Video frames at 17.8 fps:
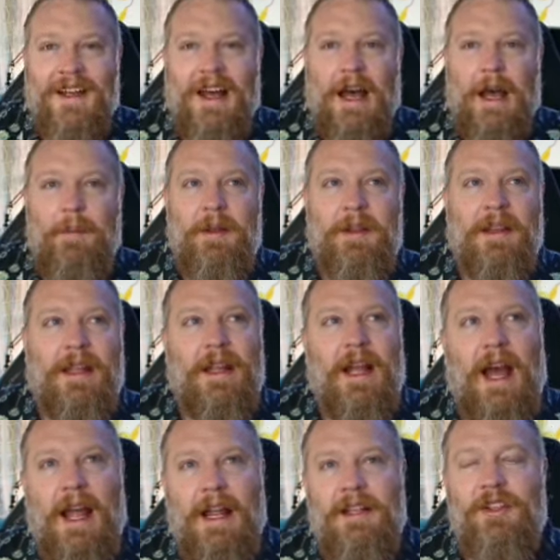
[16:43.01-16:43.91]
I mean,
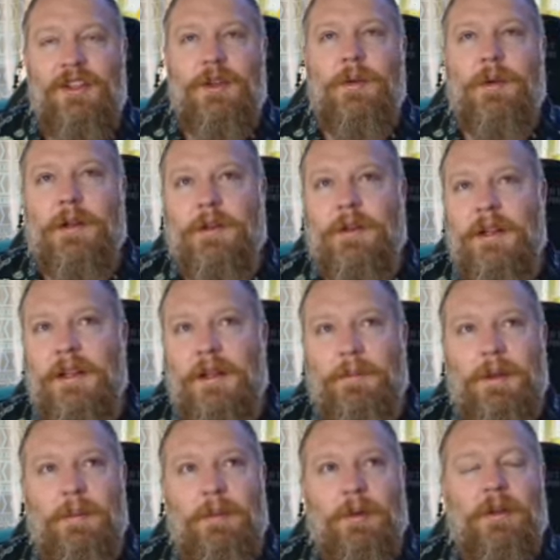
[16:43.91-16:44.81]
like, I do agree that
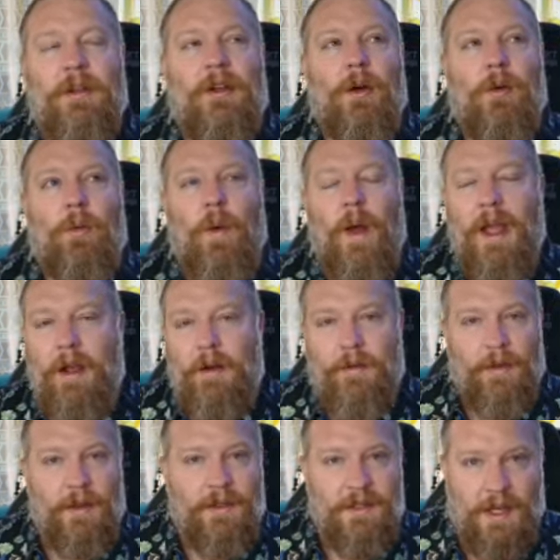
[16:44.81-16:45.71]
people can go way
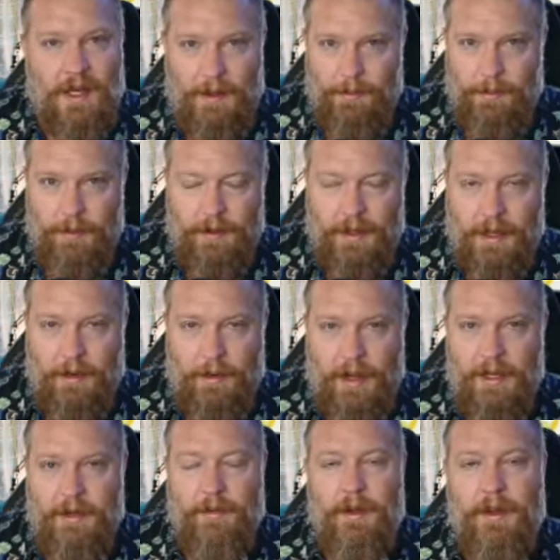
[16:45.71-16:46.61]
over the top with how
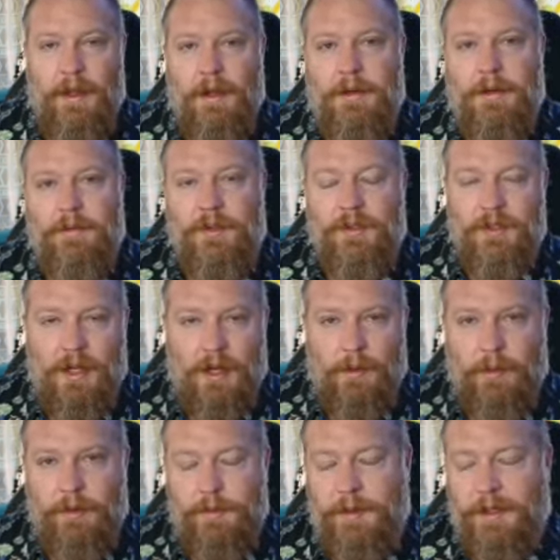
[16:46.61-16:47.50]
angry they are over Star
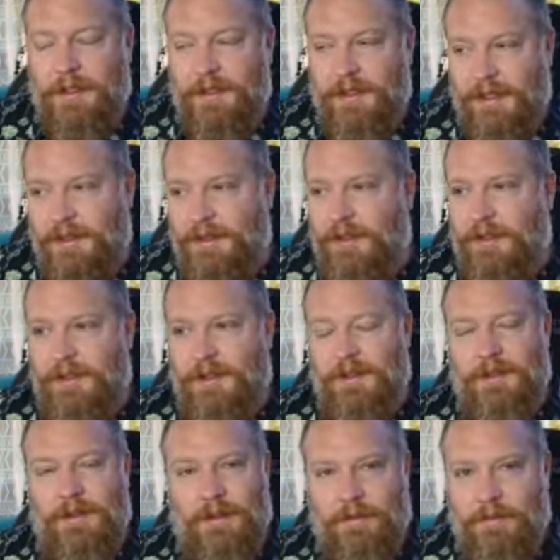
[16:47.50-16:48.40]
Wars, because it is just
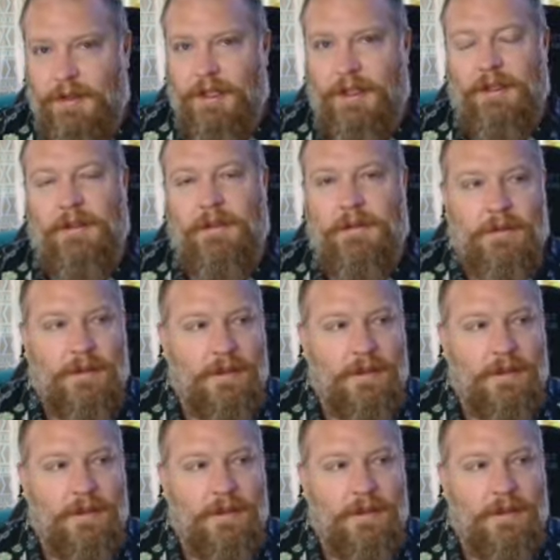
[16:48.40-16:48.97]
a fucking,